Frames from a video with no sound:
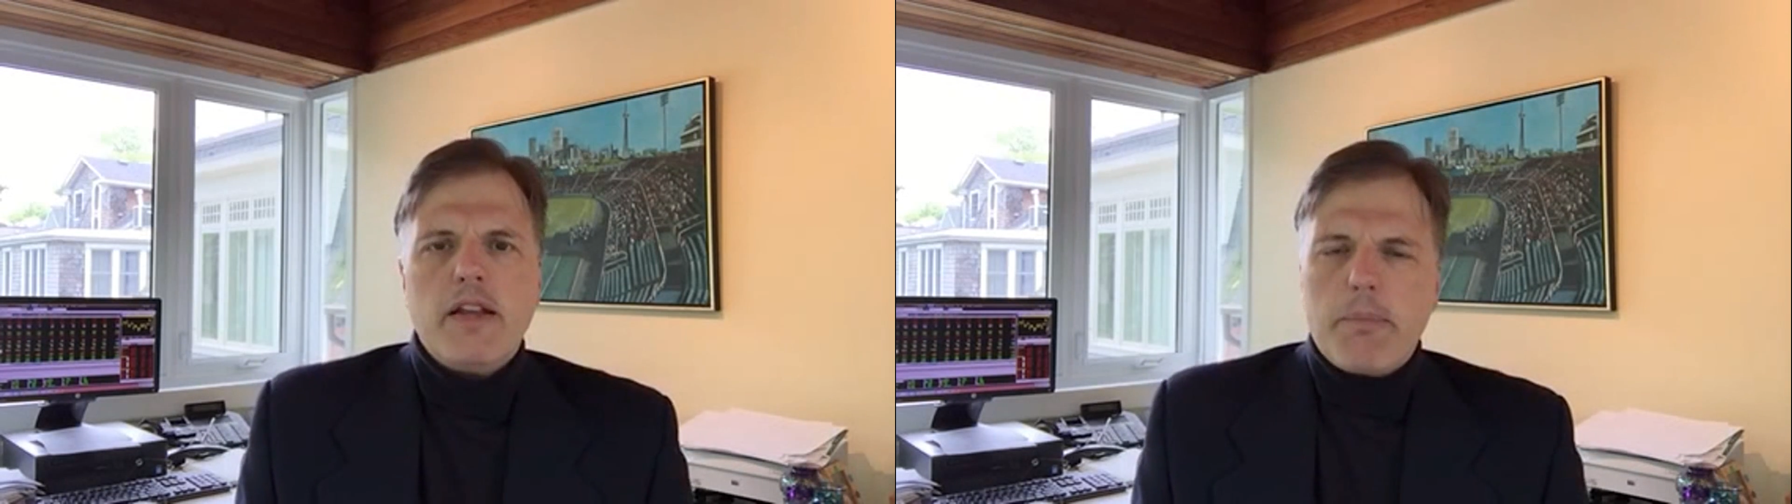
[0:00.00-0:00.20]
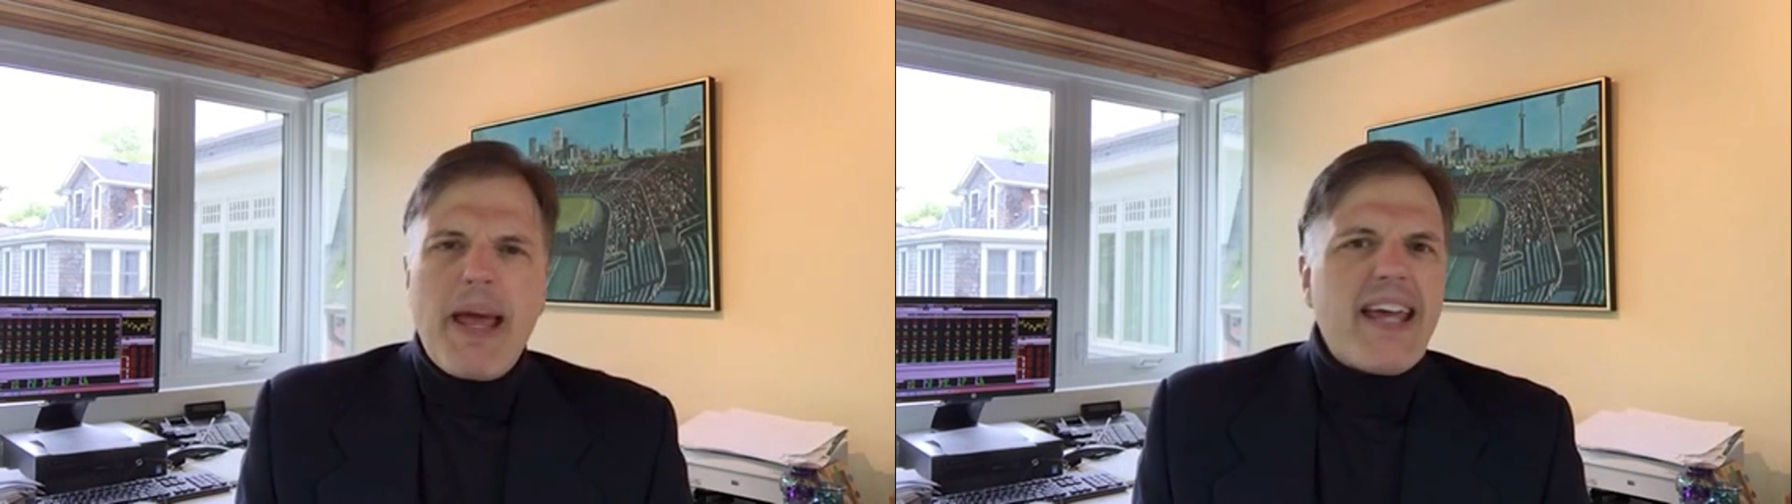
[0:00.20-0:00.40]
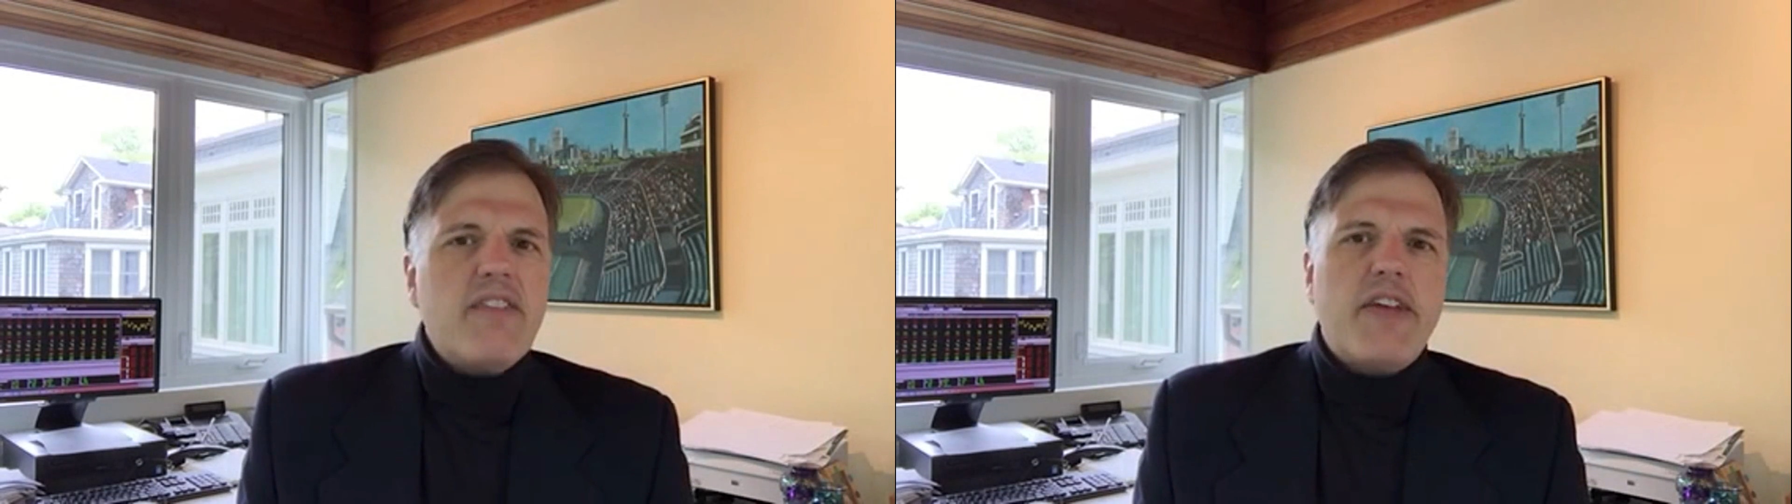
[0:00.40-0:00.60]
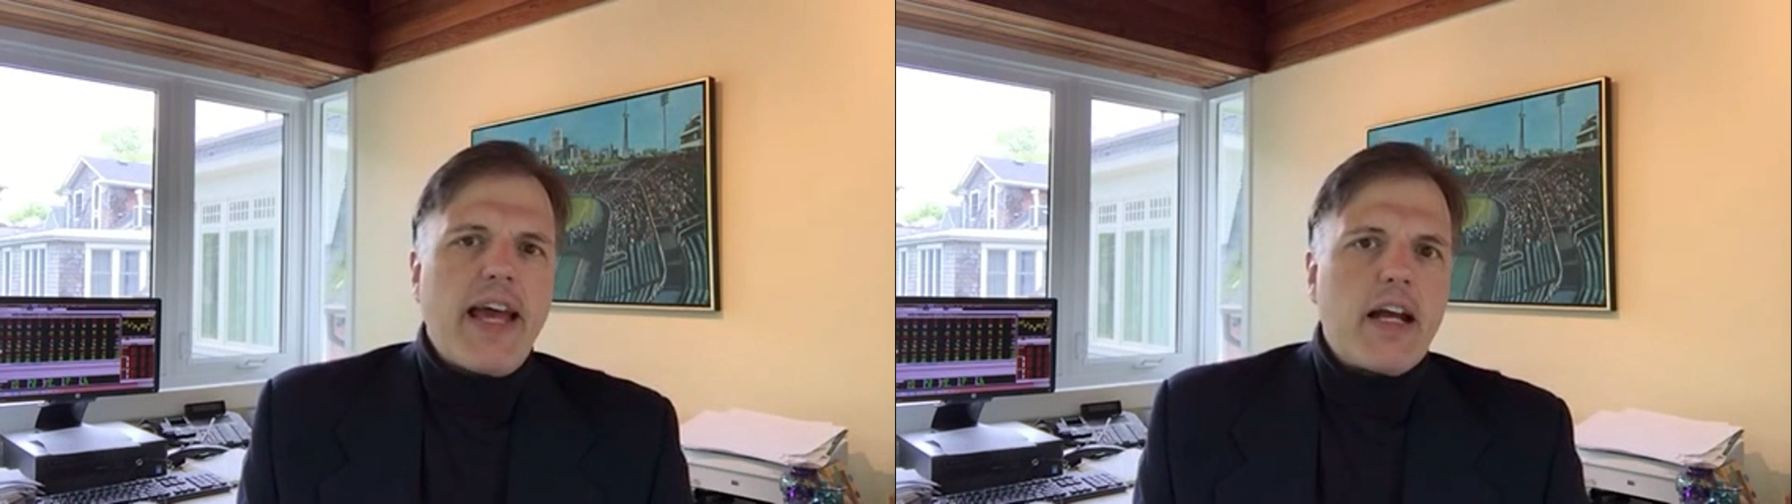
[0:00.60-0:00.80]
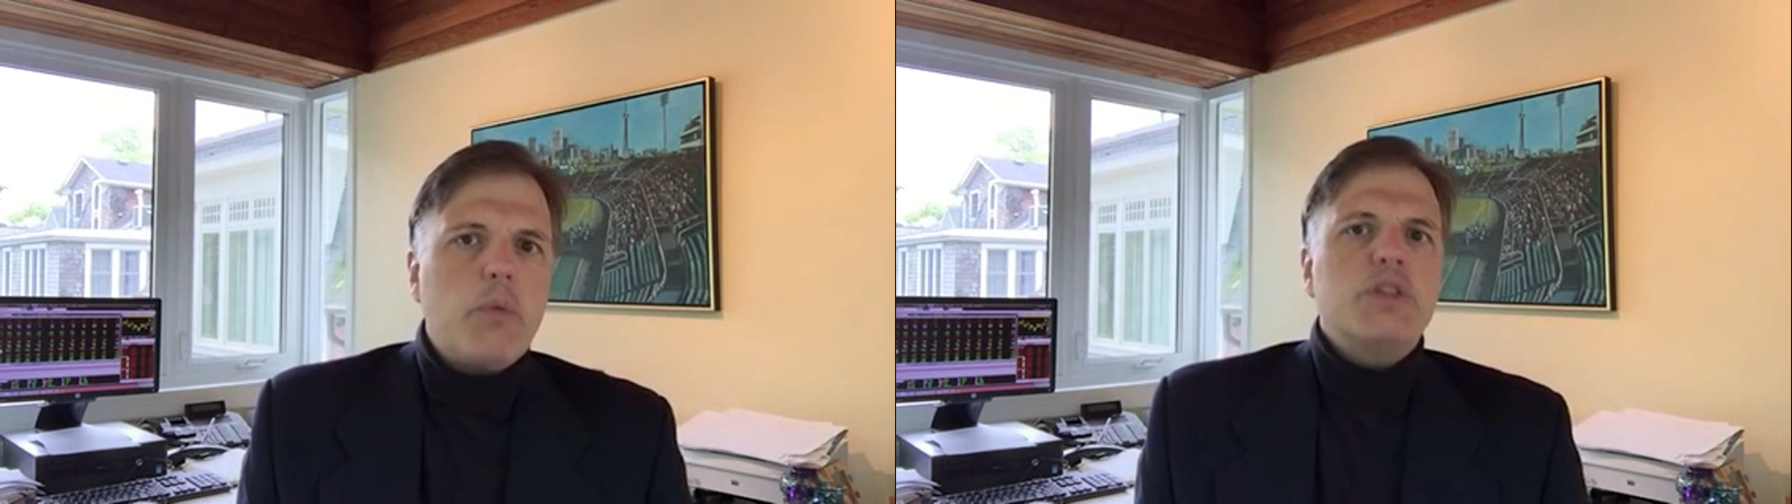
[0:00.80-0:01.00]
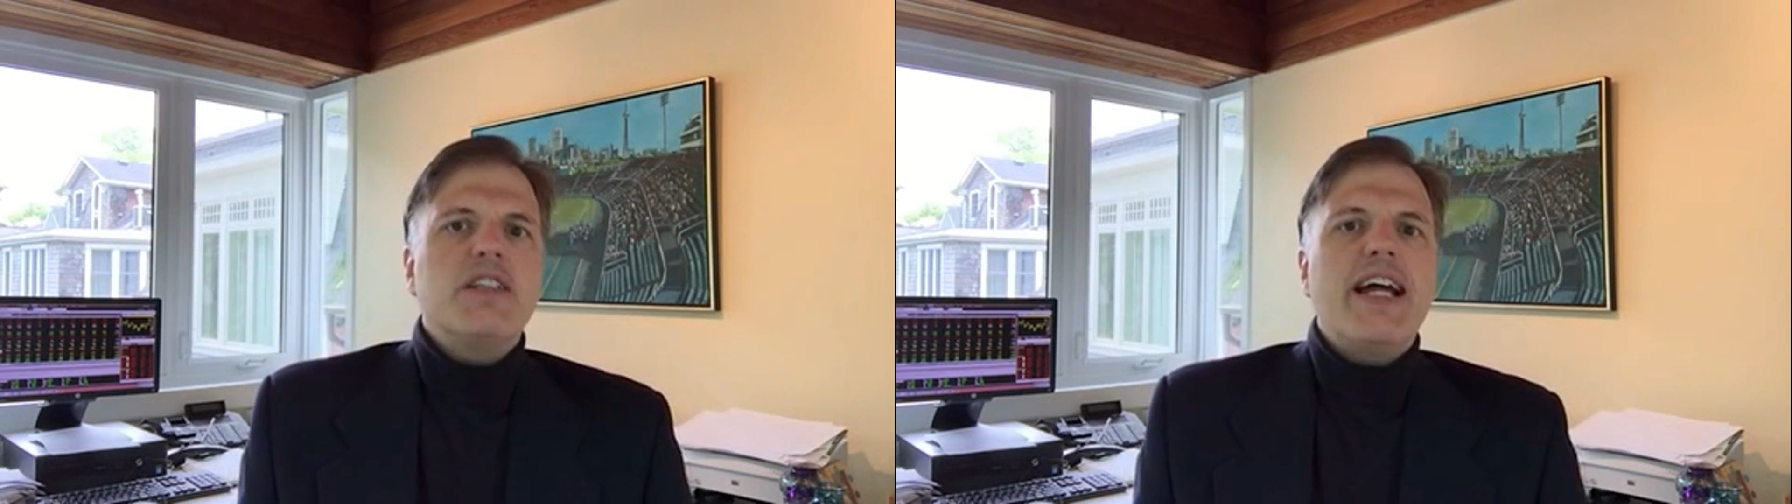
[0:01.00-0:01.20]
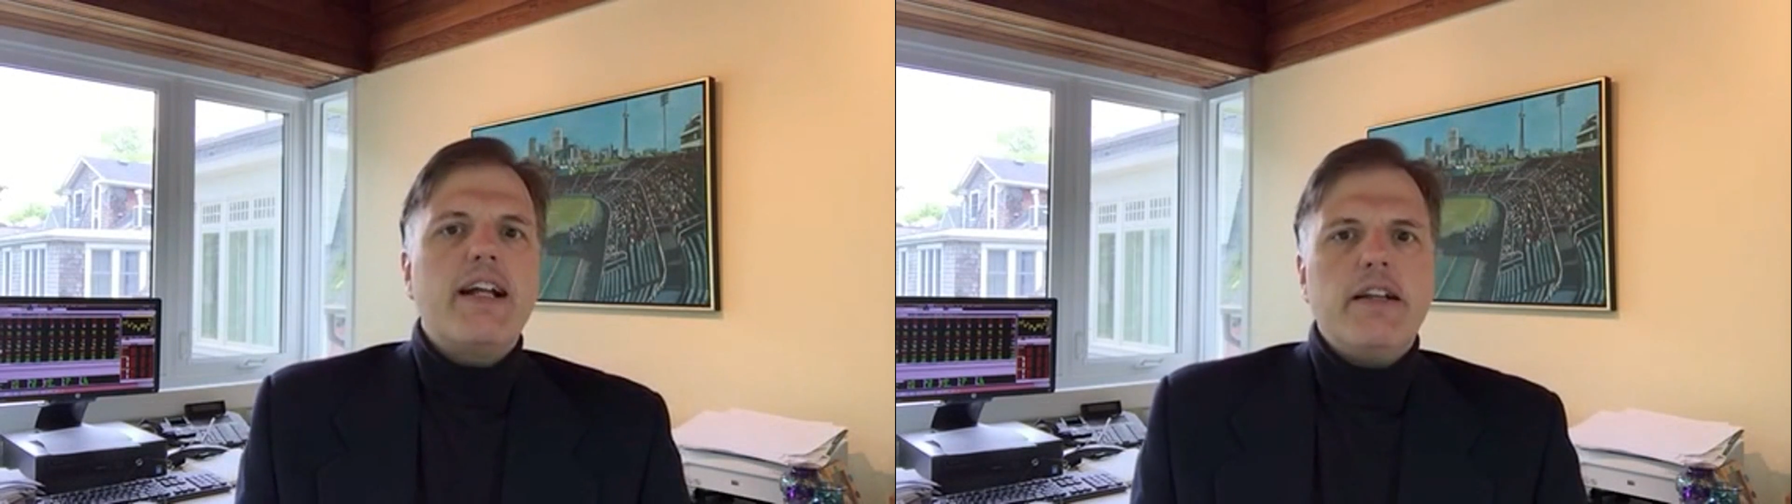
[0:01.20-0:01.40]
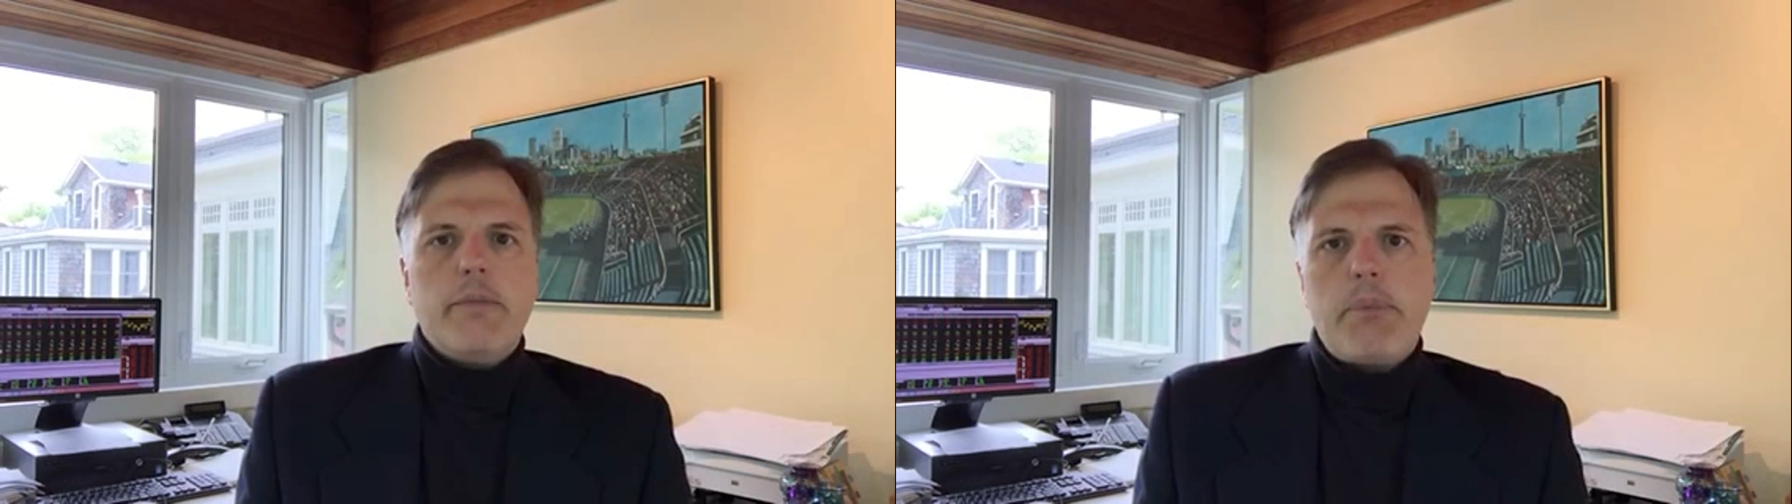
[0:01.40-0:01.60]
The Bank of Canada was
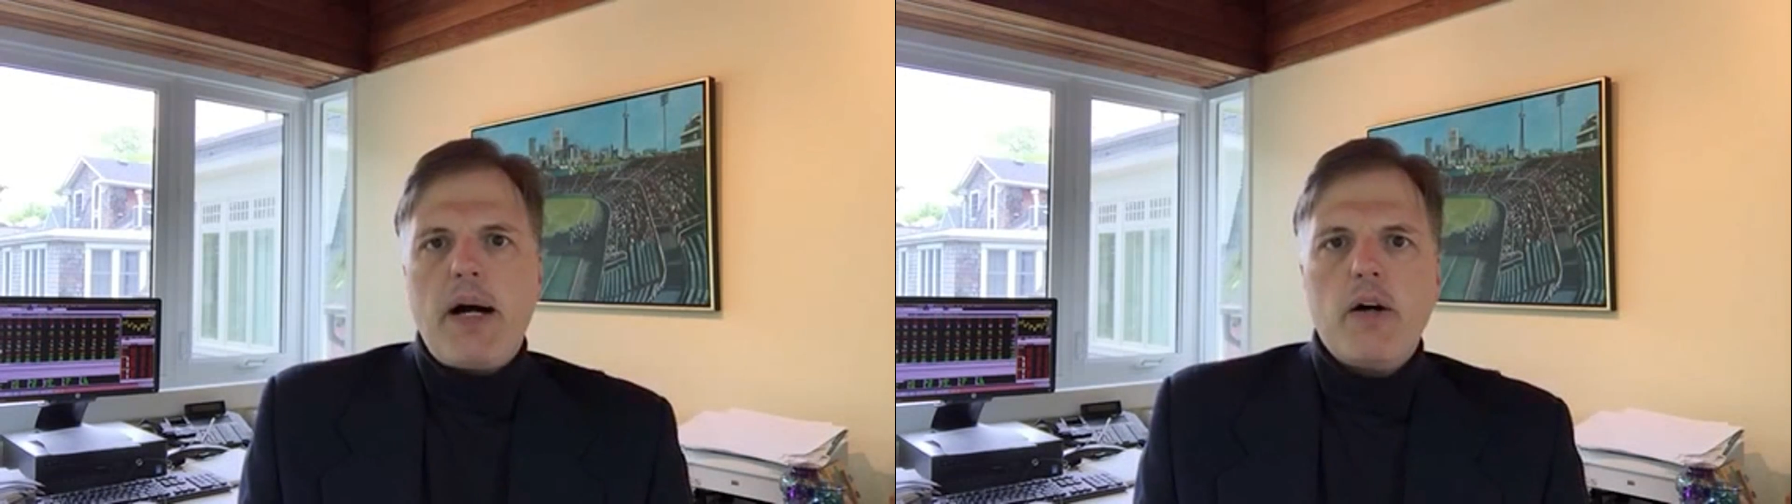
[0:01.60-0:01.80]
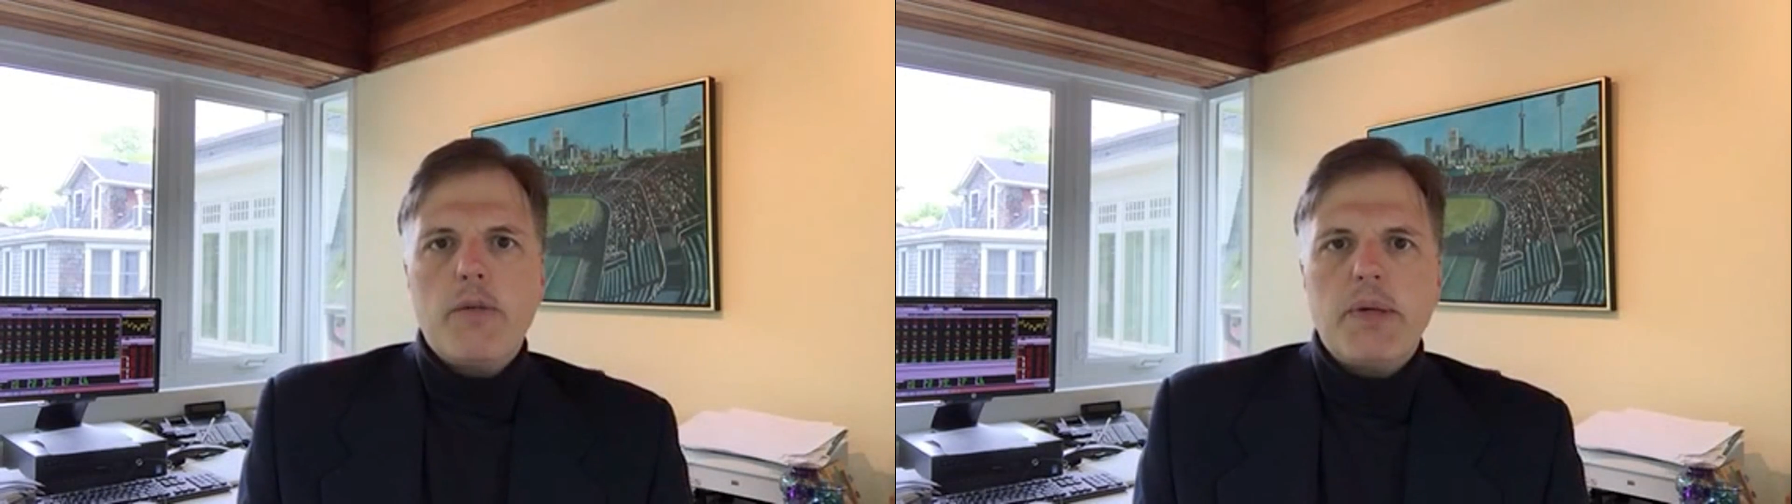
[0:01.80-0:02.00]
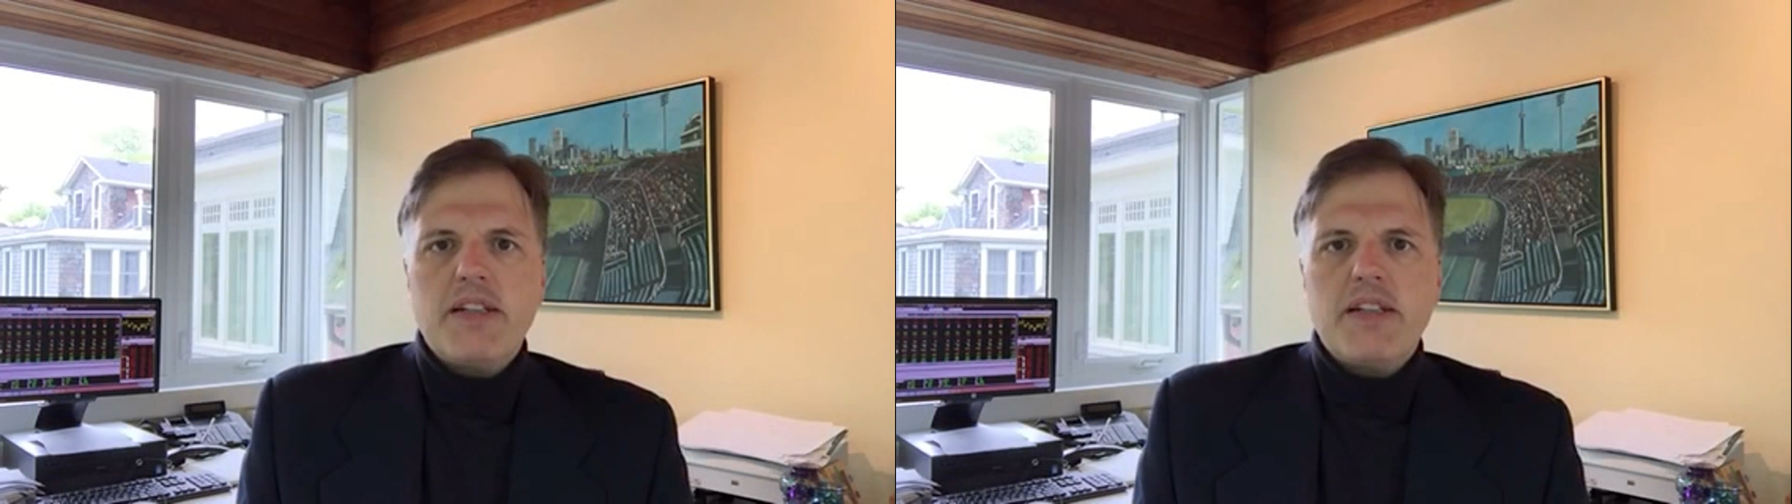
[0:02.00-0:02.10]
likely empowered by